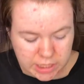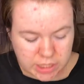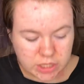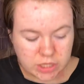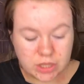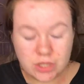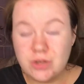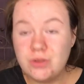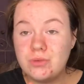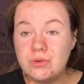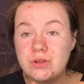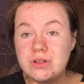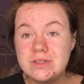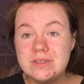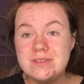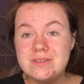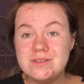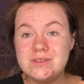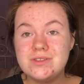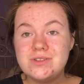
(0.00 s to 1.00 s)
the
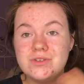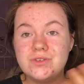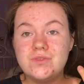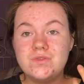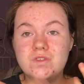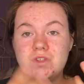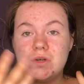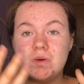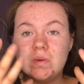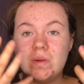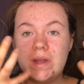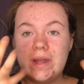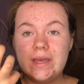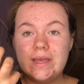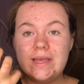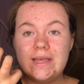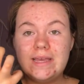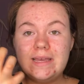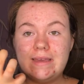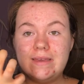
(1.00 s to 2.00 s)
knuckles and stuff. So like
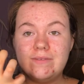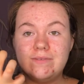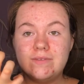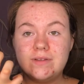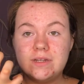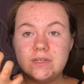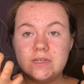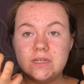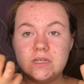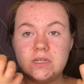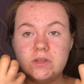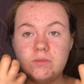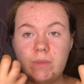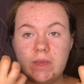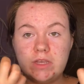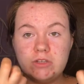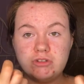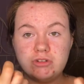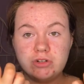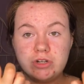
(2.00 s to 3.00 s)
even
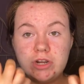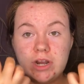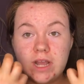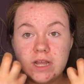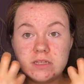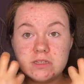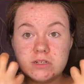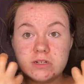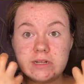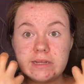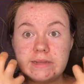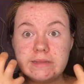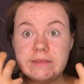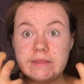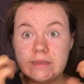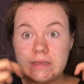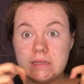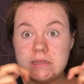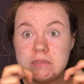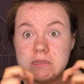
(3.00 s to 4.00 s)
make sure your hands are like
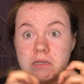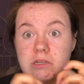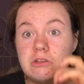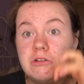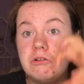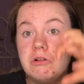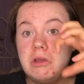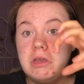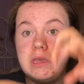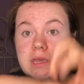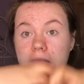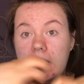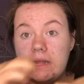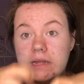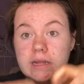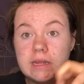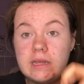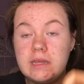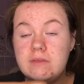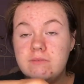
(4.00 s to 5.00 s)
this and you're like getting
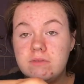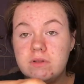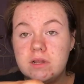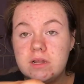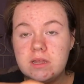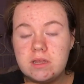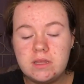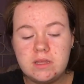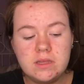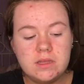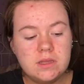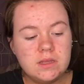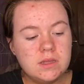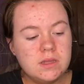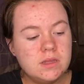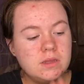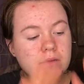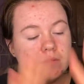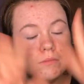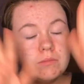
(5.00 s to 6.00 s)
it evenly,
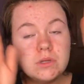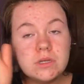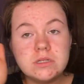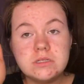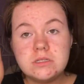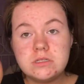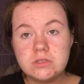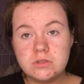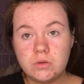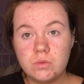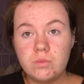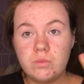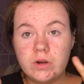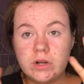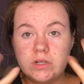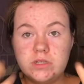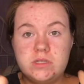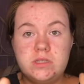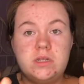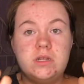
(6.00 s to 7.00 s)
because there's nothing
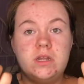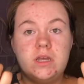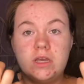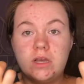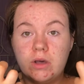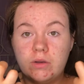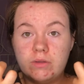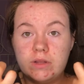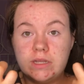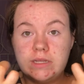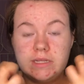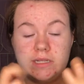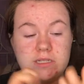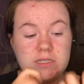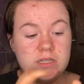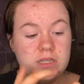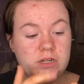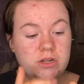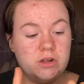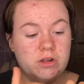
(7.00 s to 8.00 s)
worse than like going like this
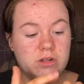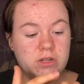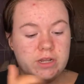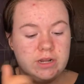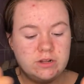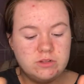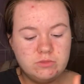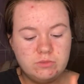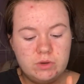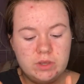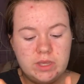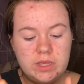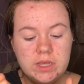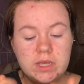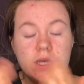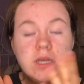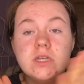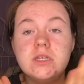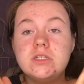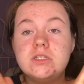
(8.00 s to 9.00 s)
and all there's white.
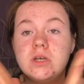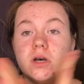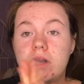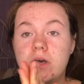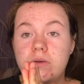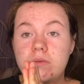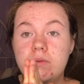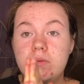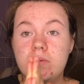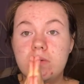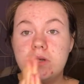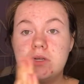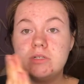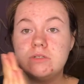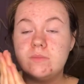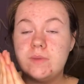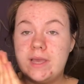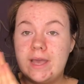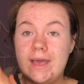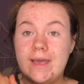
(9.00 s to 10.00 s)
So I will
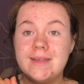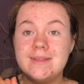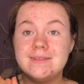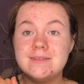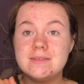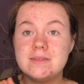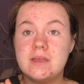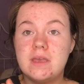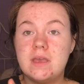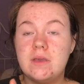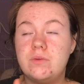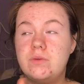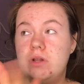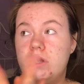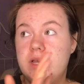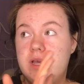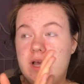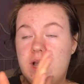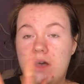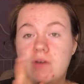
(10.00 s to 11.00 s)
wash my hands now in
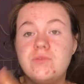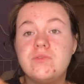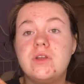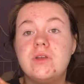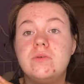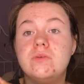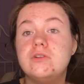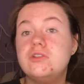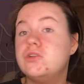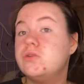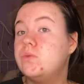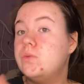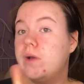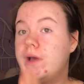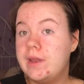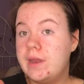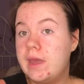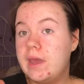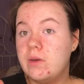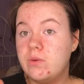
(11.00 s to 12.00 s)
like half an hour to
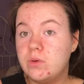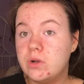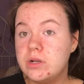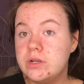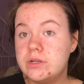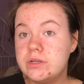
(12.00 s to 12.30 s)
an hour